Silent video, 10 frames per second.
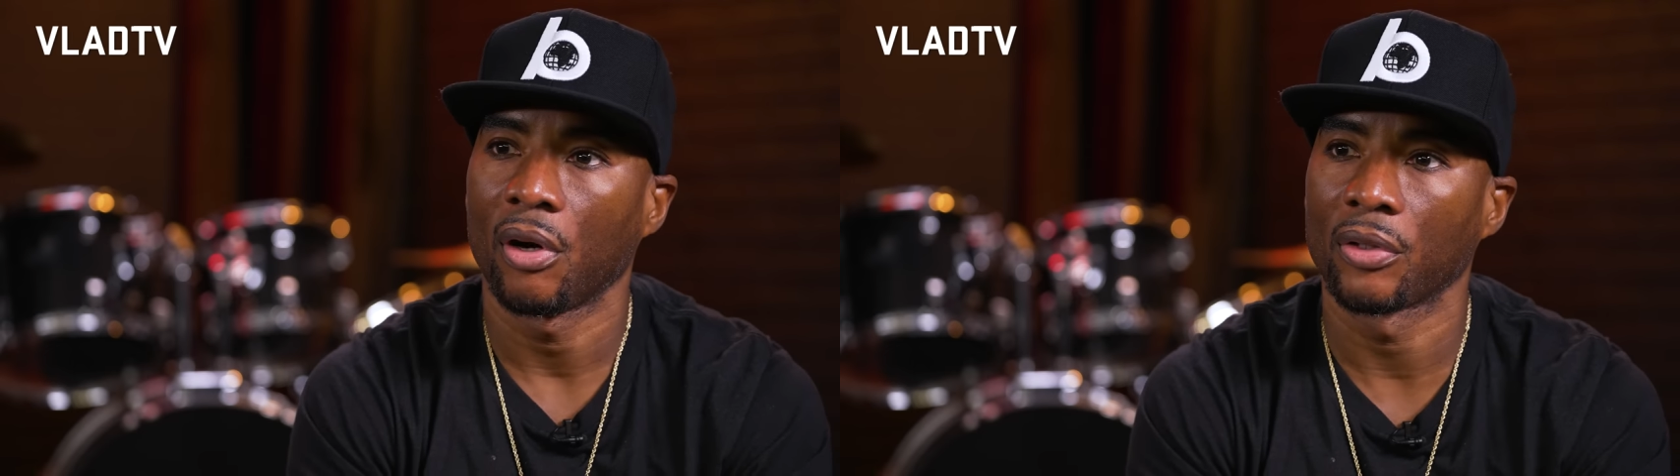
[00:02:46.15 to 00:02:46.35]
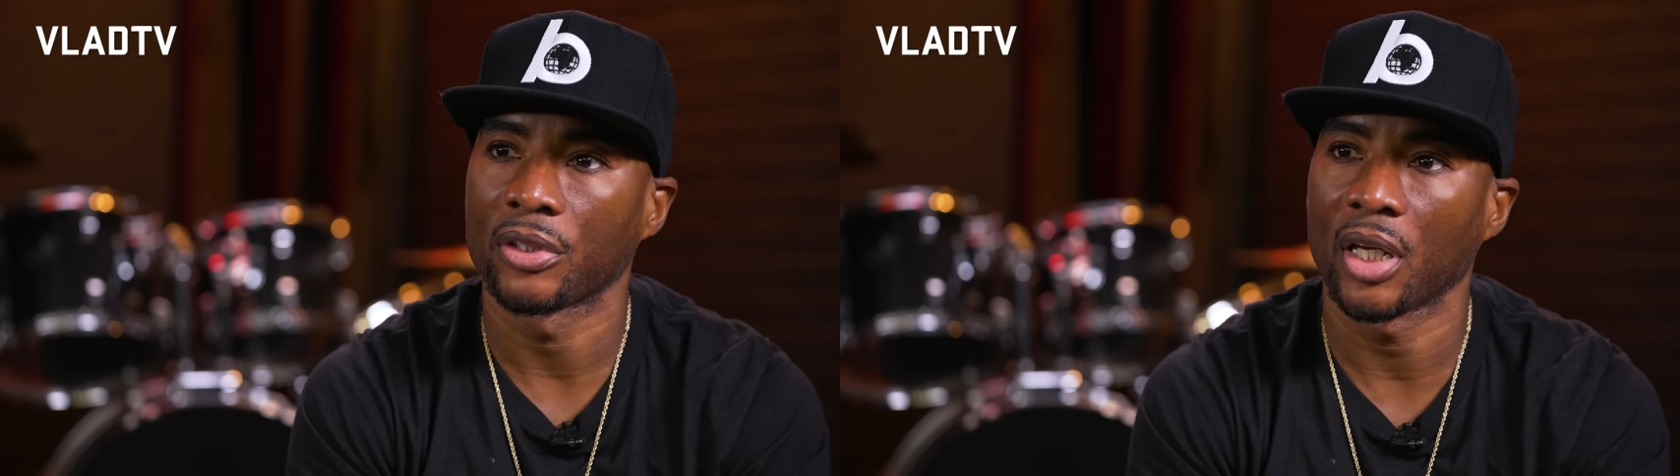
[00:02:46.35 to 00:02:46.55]

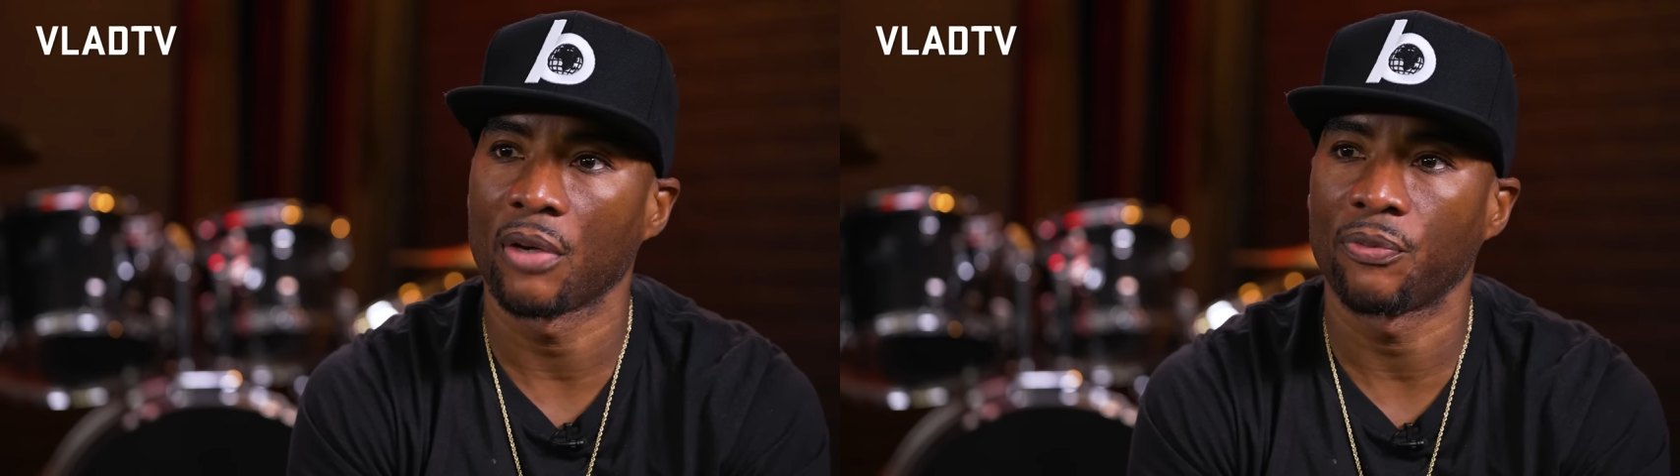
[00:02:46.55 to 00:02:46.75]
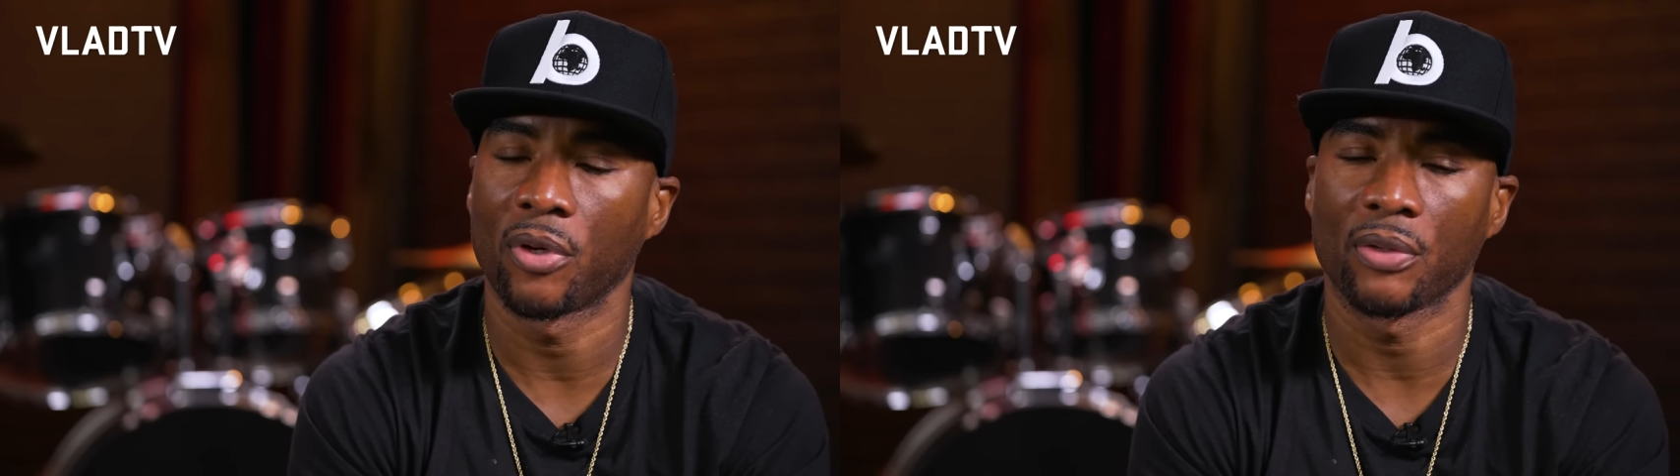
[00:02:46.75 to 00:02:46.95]
on
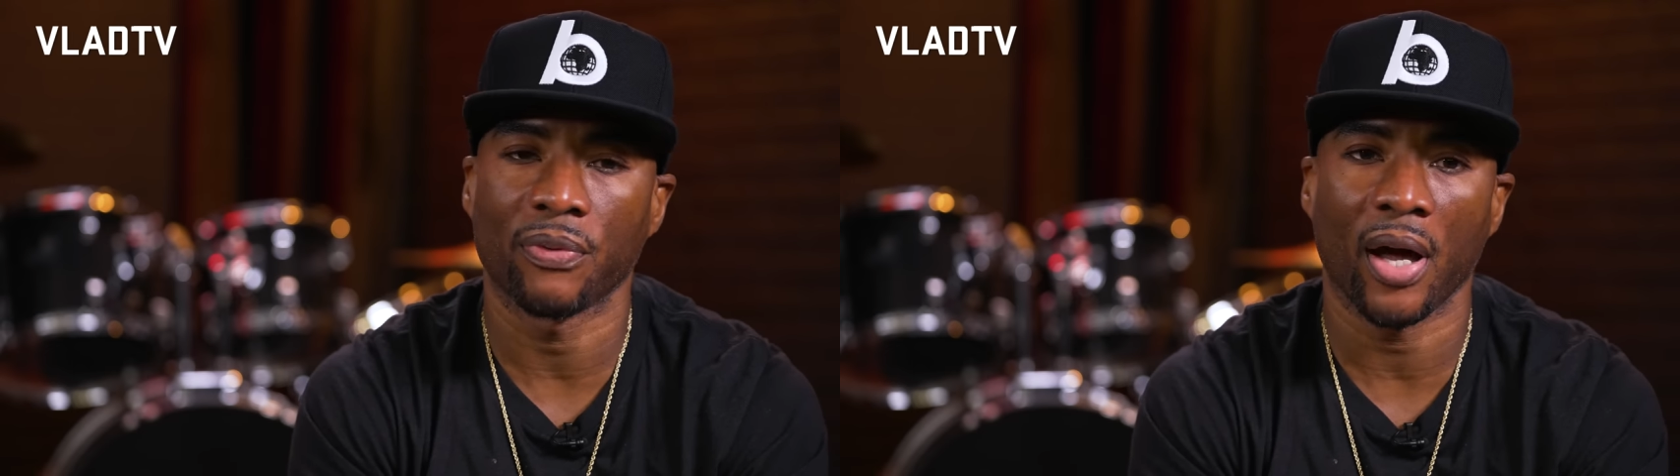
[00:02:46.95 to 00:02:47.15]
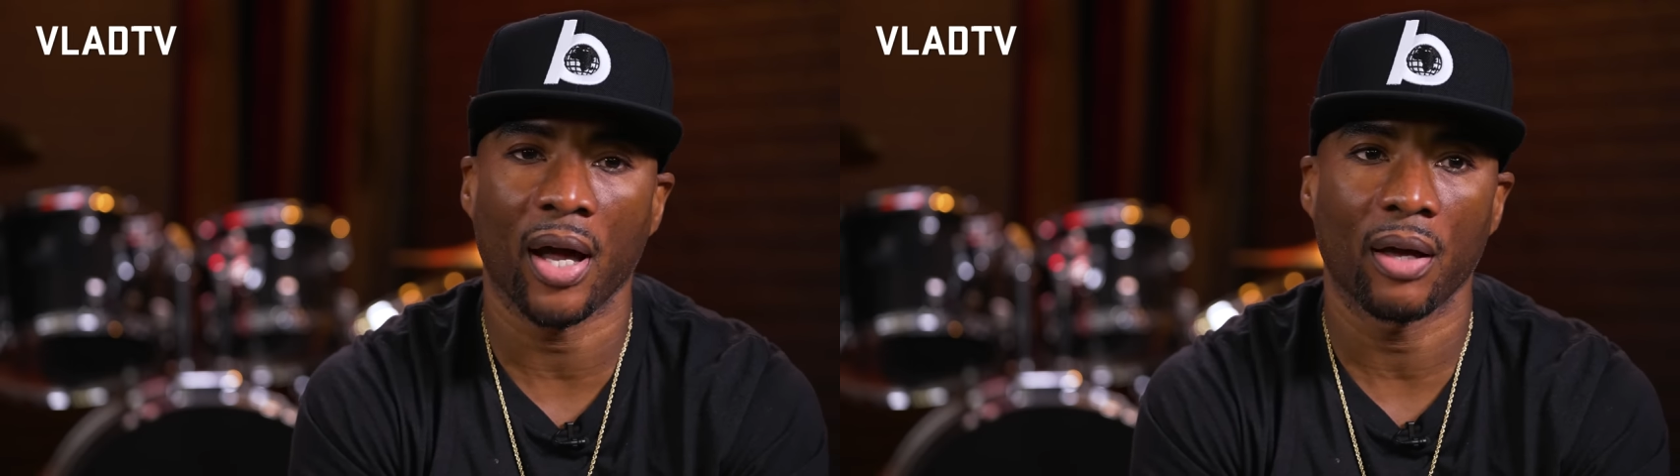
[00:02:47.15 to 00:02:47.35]
Shade
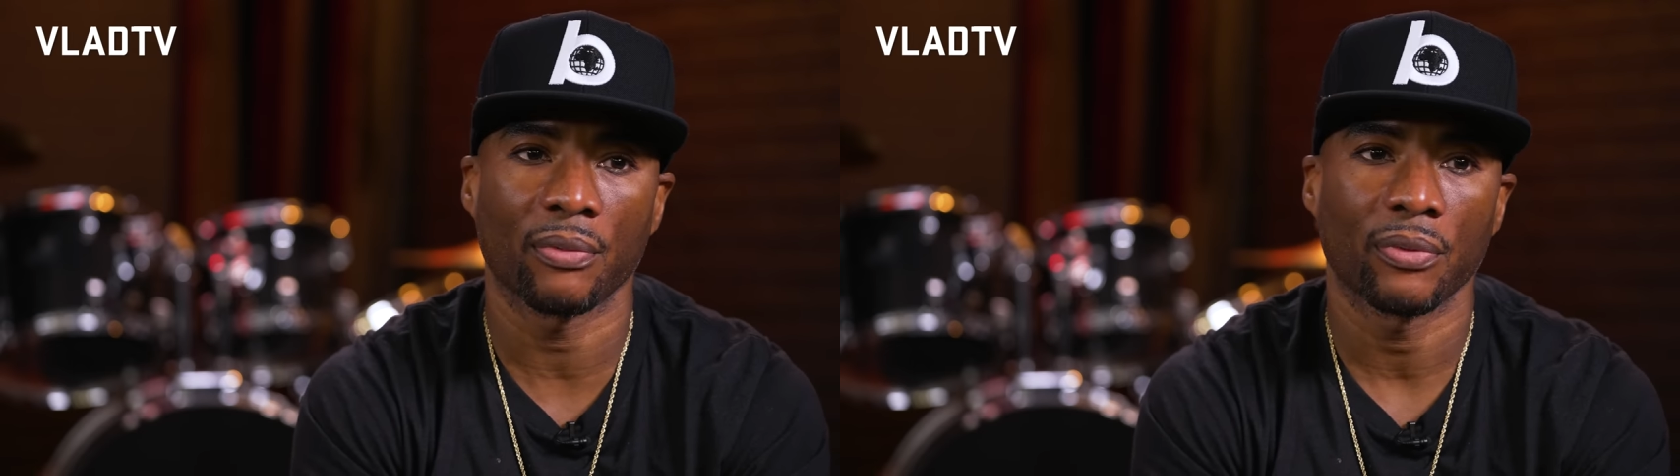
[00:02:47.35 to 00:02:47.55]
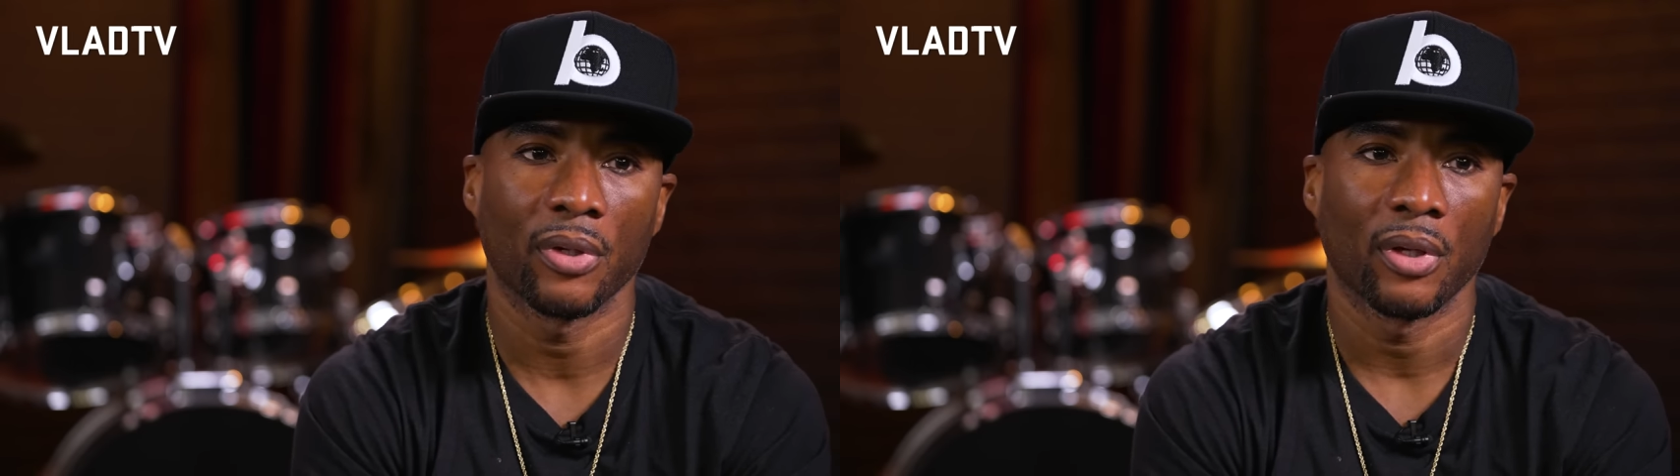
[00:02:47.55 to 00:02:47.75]

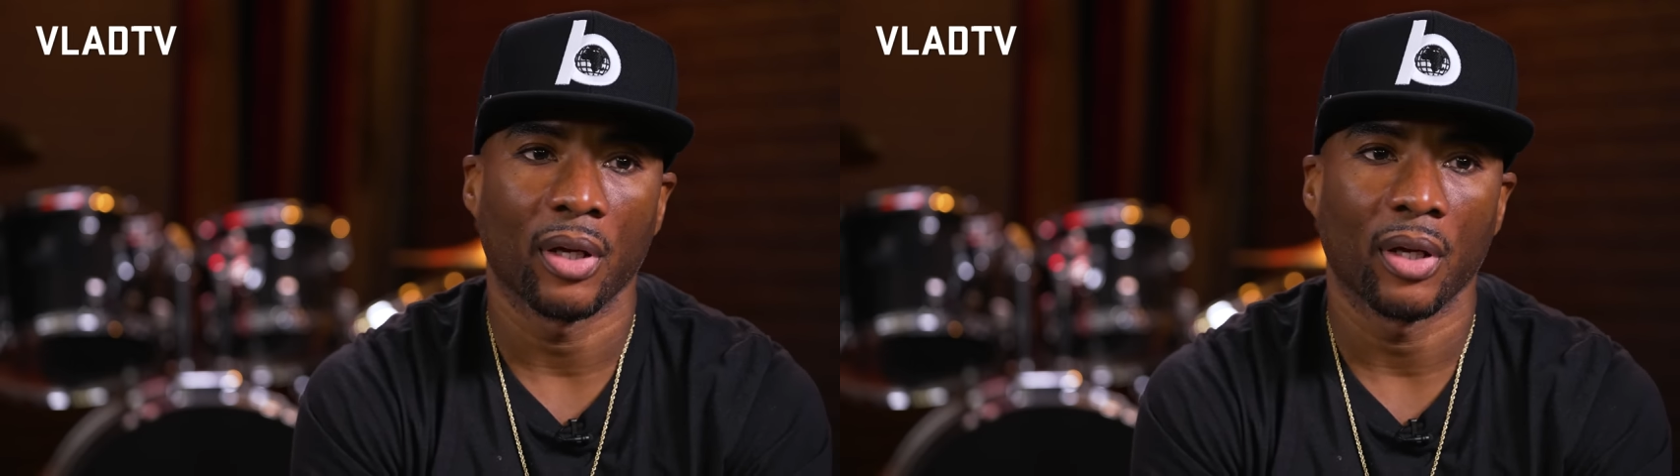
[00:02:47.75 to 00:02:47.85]
45,